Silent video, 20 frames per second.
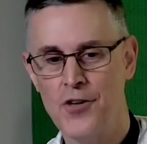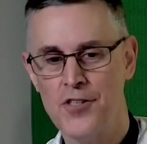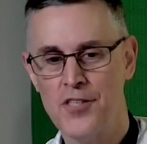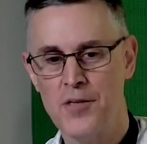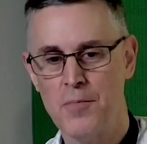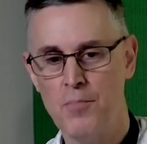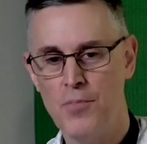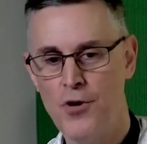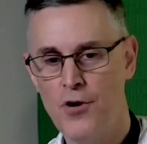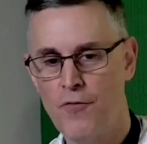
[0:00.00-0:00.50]
you
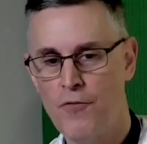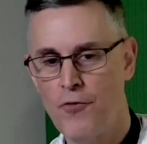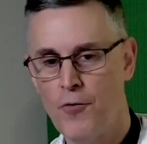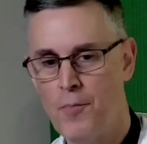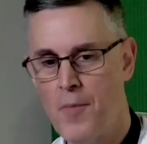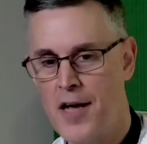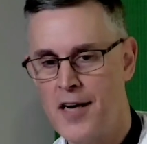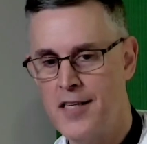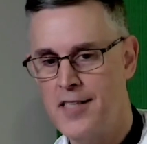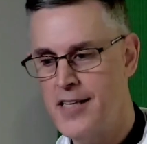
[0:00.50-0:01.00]
heard some
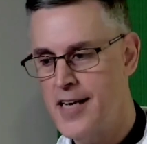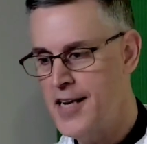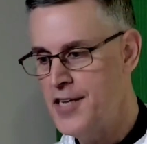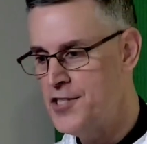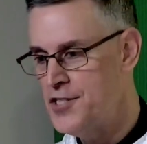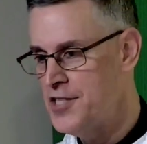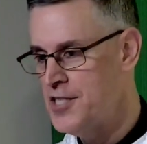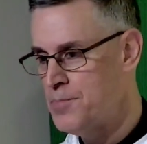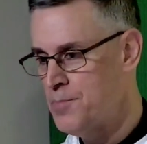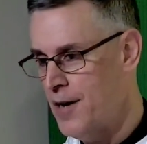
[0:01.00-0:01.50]
beautiful
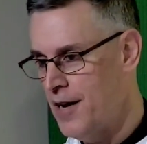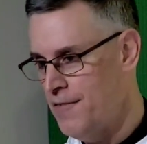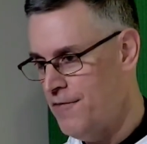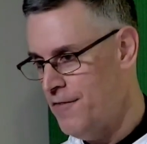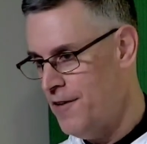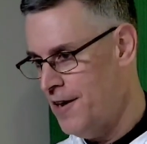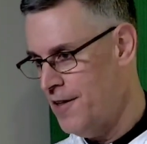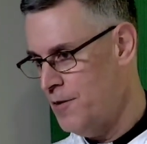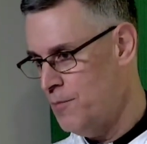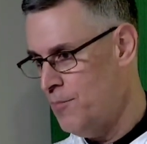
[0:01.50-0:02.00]
meditations
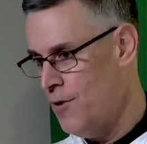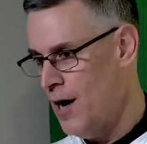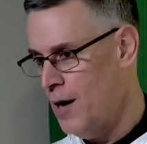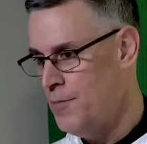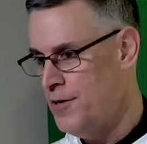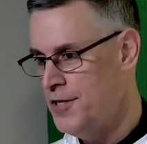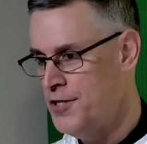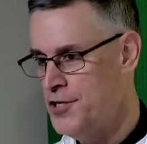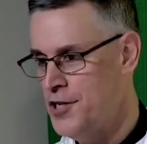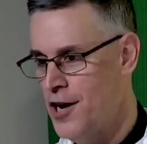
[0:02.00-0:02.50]
by Father
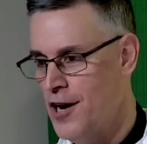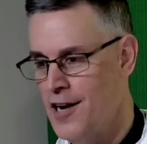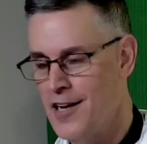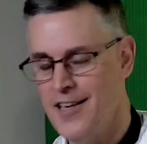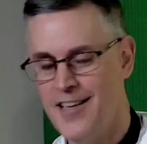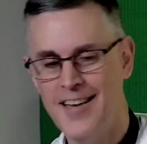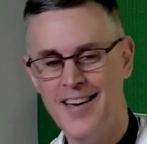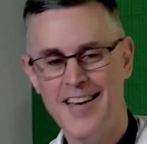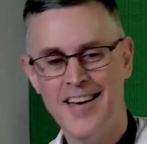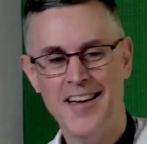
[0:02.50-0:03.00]
Bobby
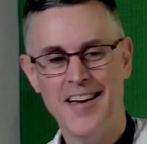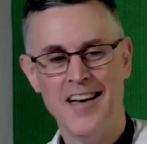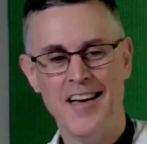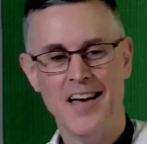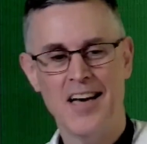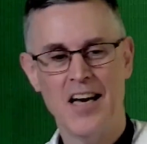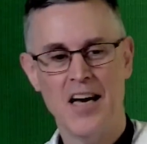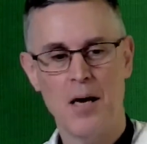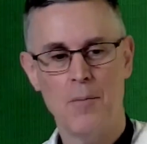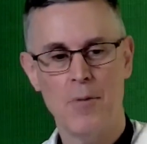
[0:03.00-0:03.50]
John
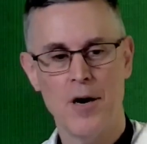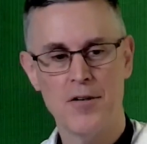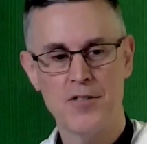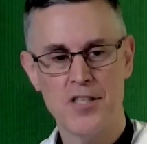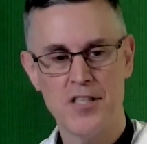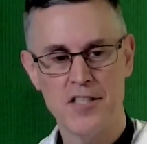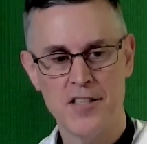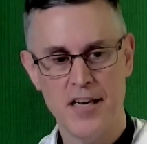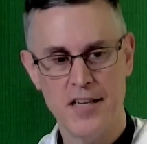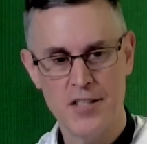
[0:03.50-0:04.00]

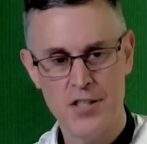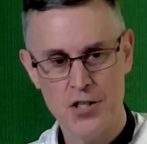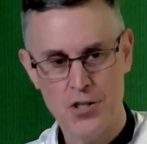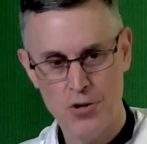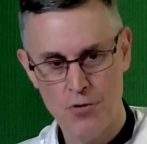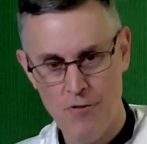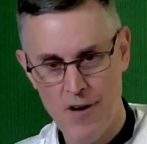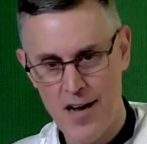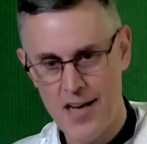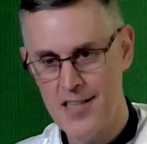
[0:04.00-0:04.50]
about
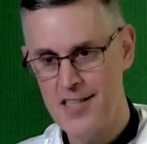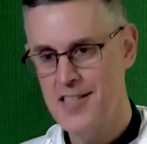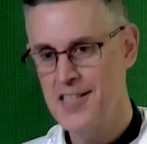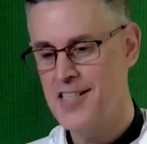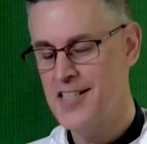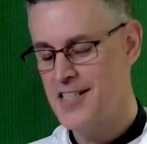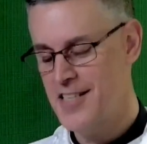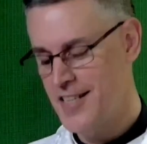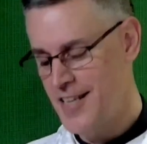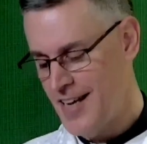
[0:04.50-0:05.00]
Saint
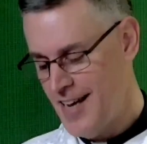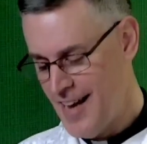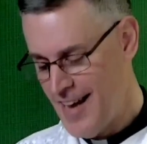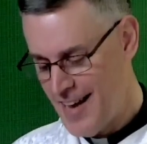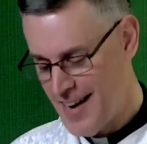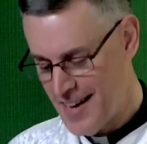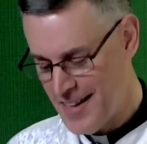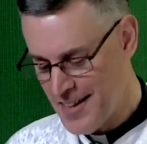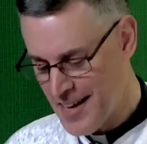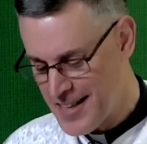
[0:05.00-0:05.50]
Therese,
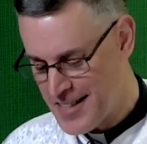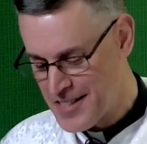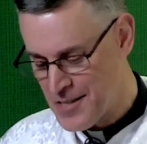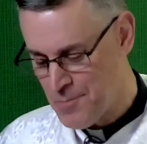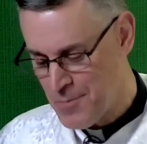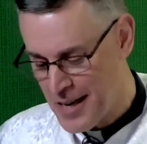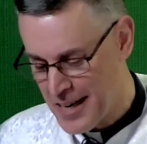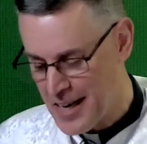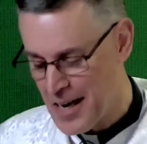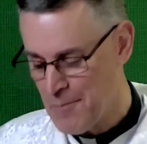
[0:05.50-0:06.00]
and I'd
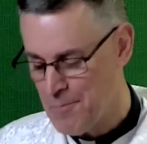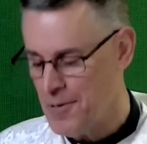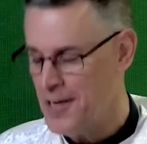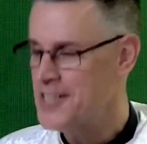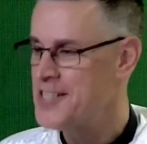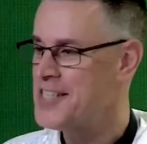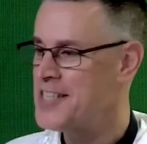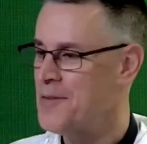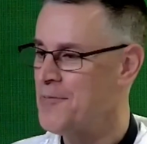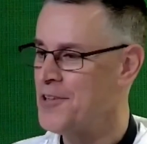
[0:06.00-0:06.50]
like to pick
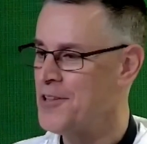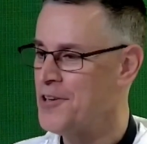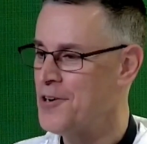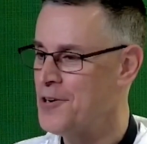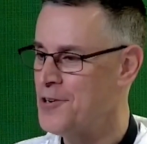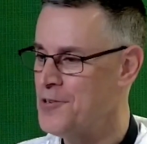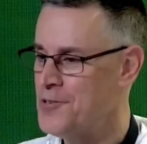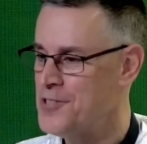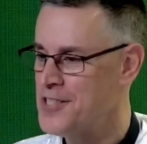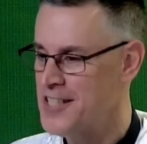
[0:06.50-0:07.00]
up on some
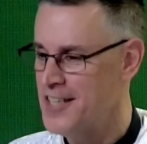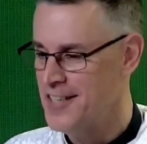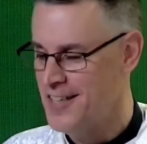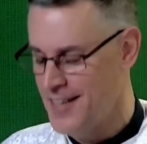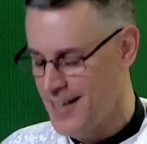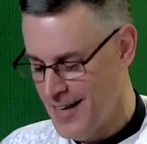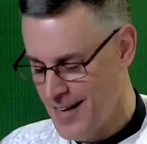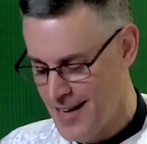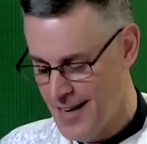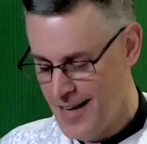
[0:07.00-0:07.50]
of
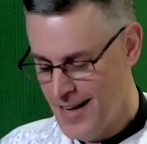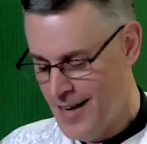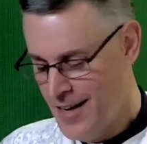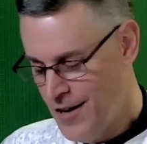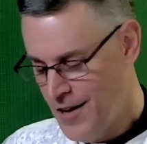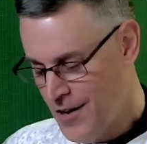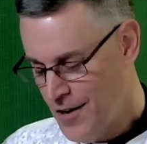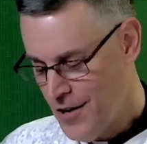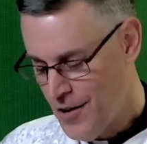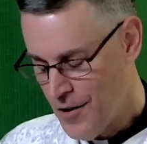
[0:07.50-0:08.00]
those and
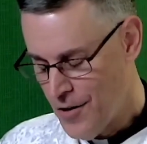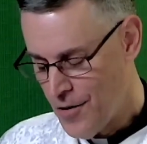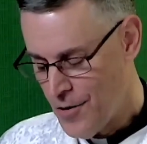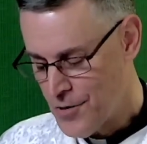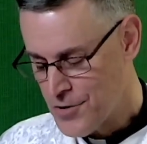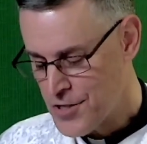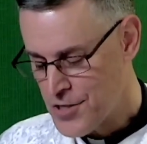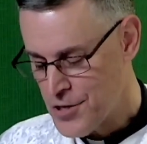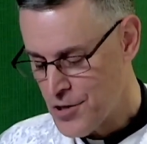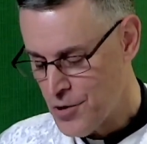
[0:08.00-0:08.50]

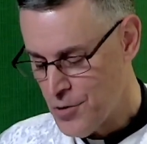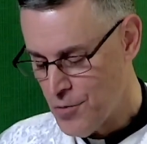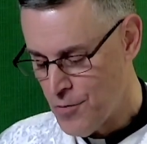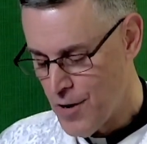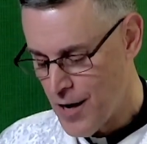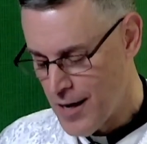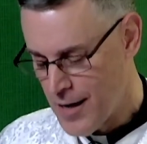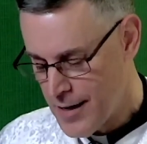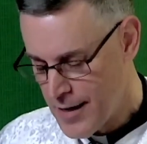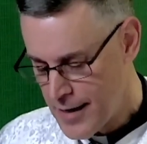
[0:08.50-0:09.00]

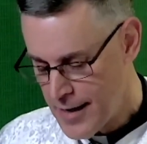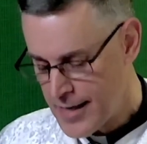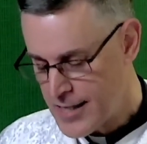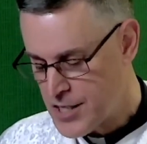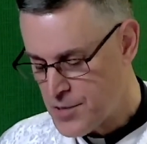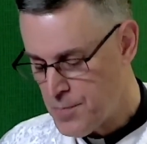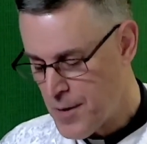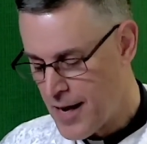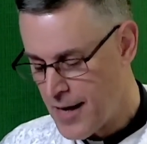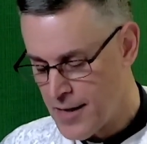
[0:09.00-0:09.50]
also uh,
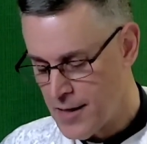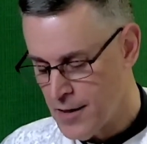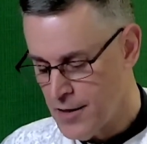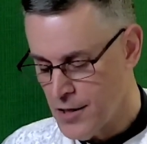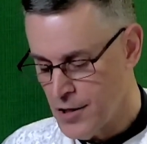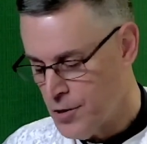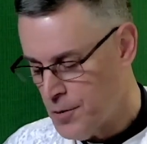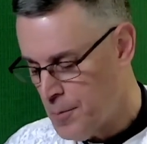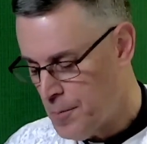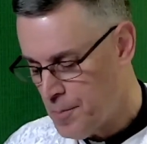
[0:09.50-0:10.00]

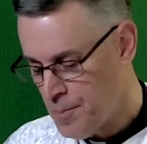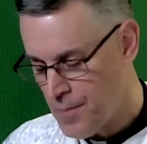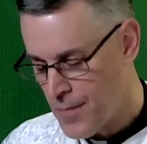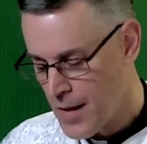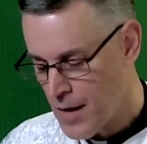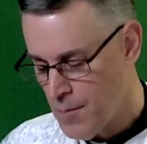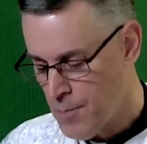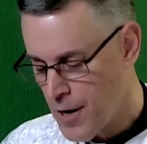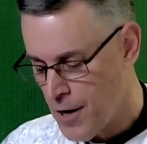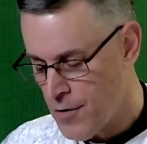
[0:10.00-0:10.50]
expand a little
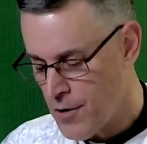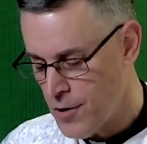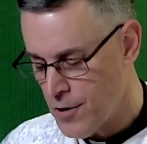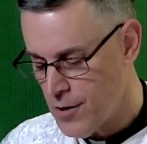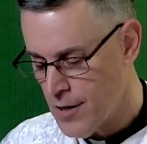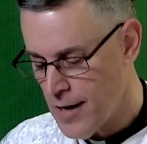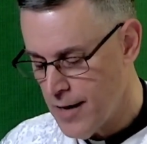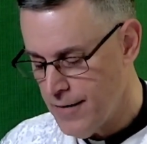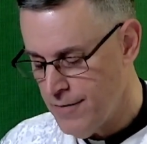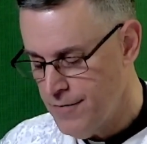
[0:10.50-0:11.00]

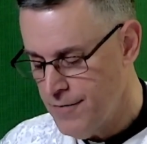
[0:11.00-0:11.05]
about her